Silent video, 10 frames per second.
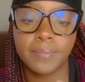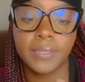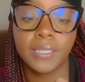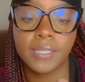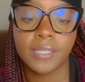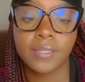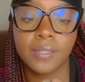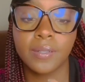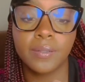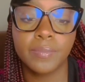but it's
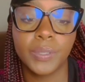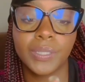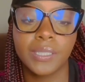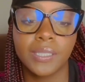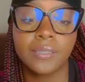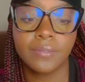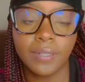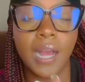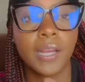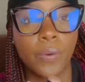more
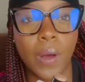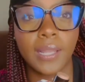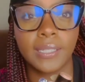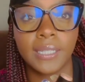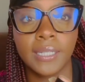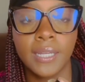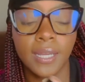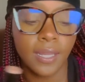high quality